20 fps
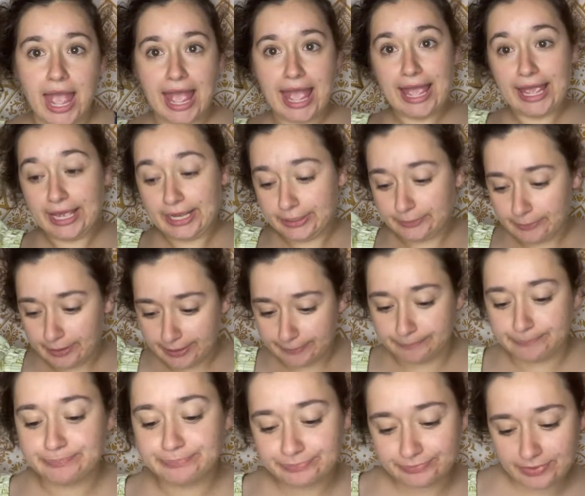Anyway,
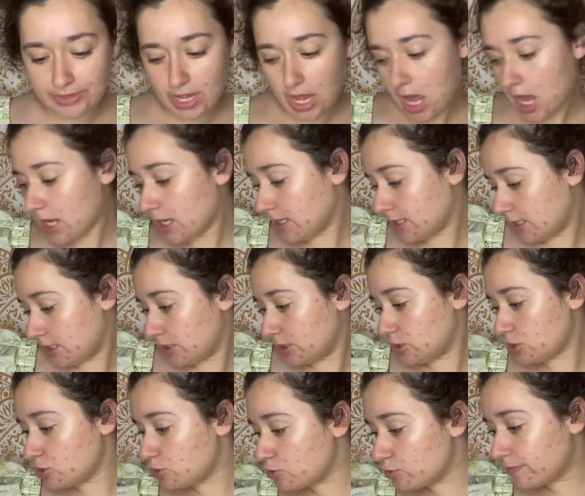
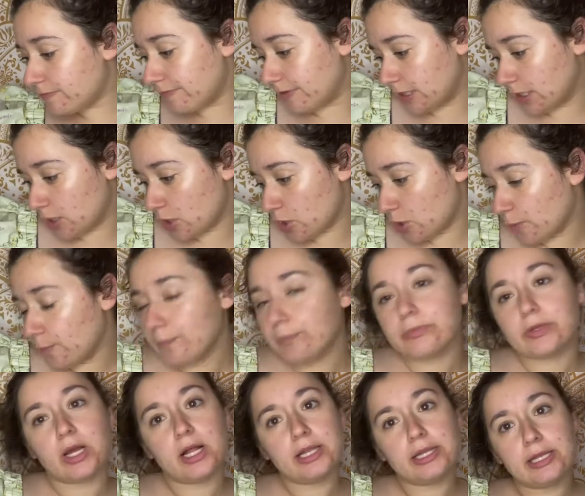into the video.
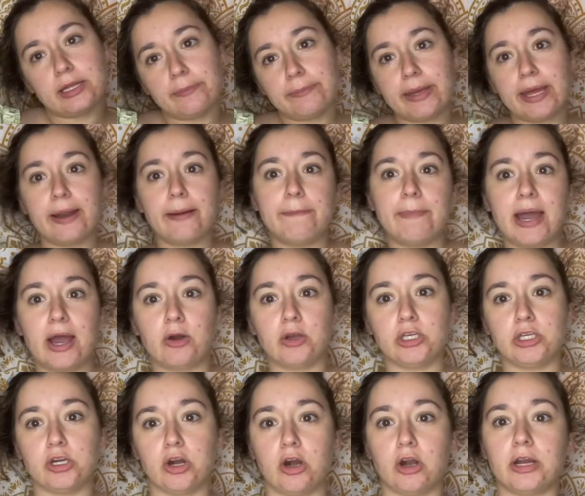A little bit about
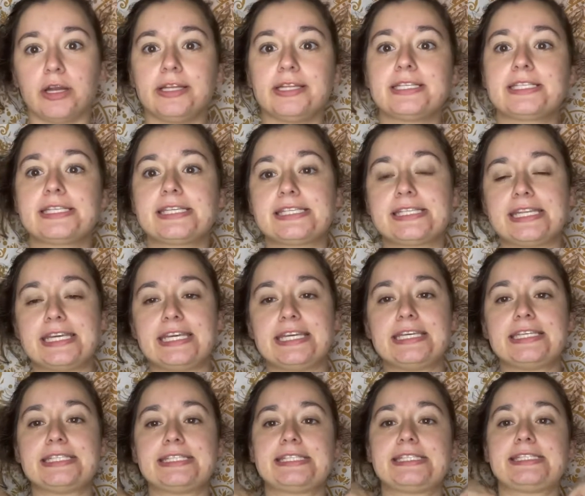yarn. This is
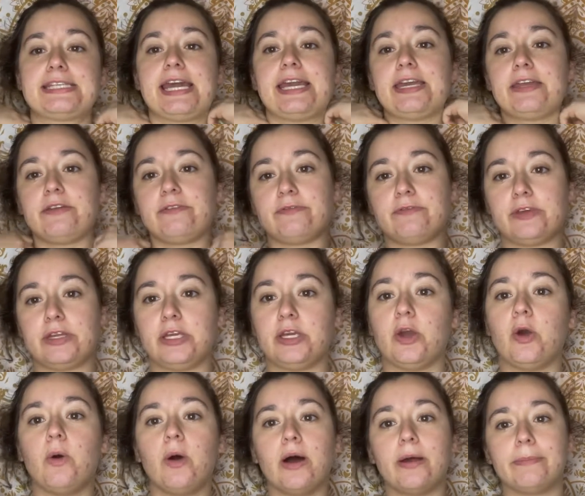the second
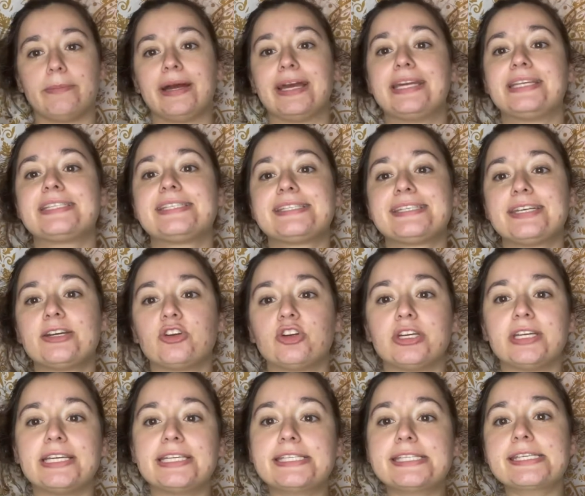video on my
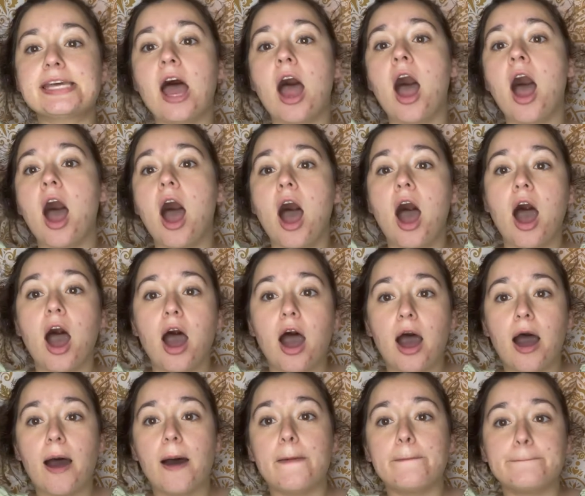series,
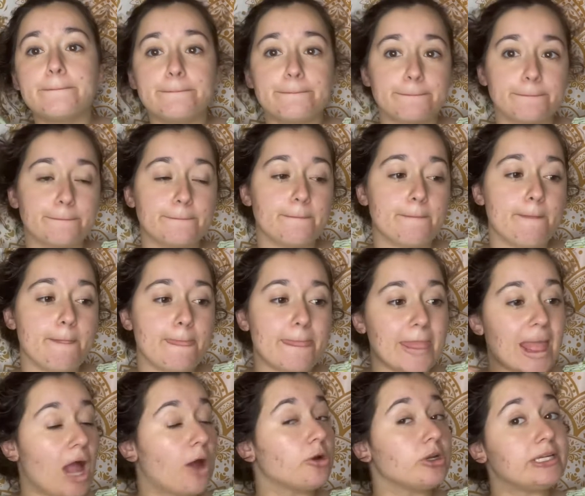how
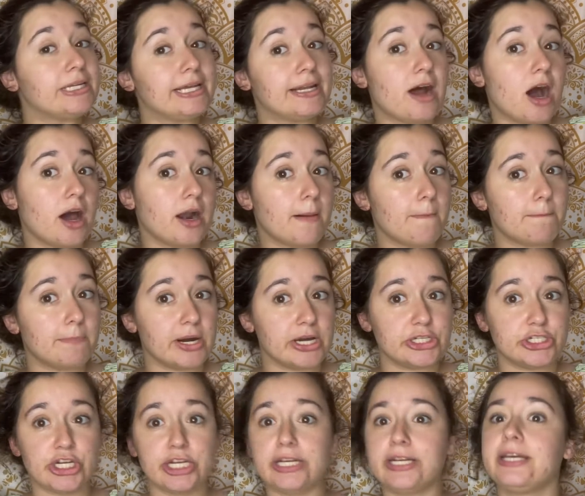to knit on a
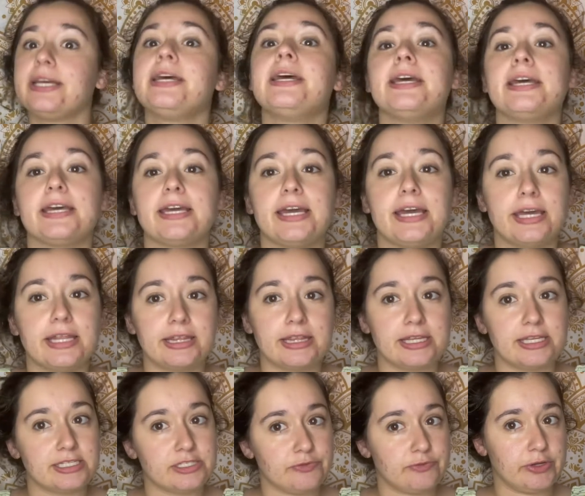budget. And
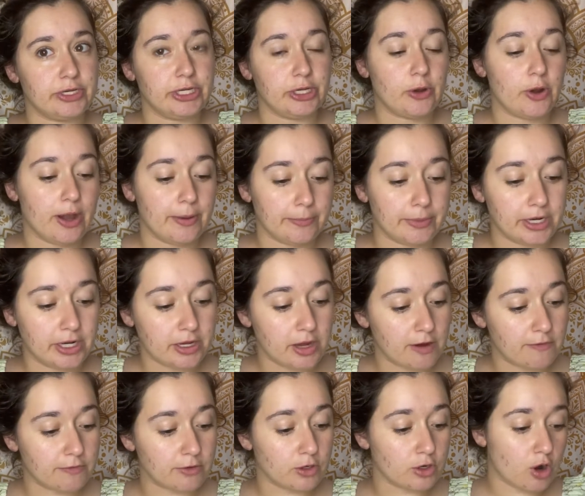this video, I'm going to
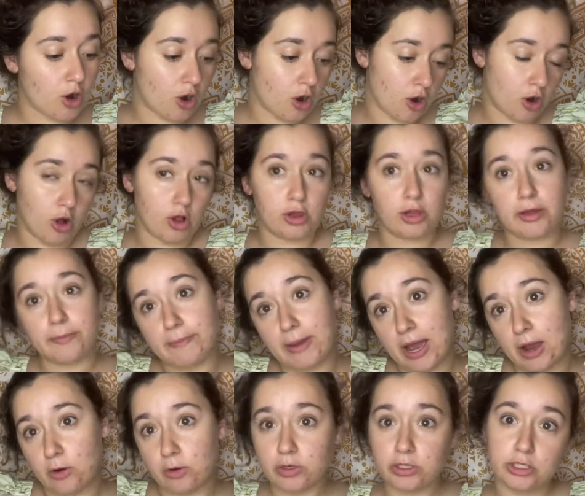cover all
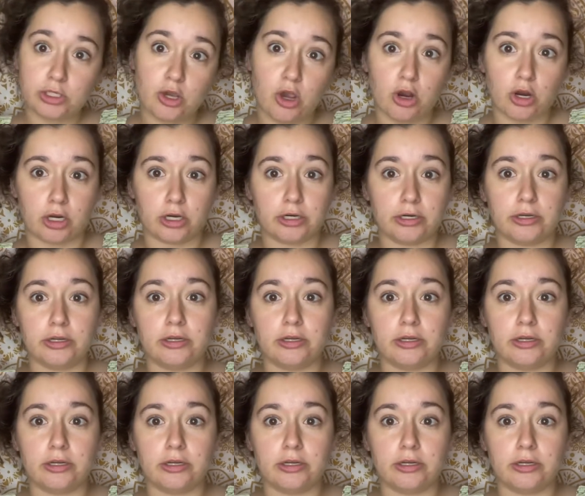about yarn.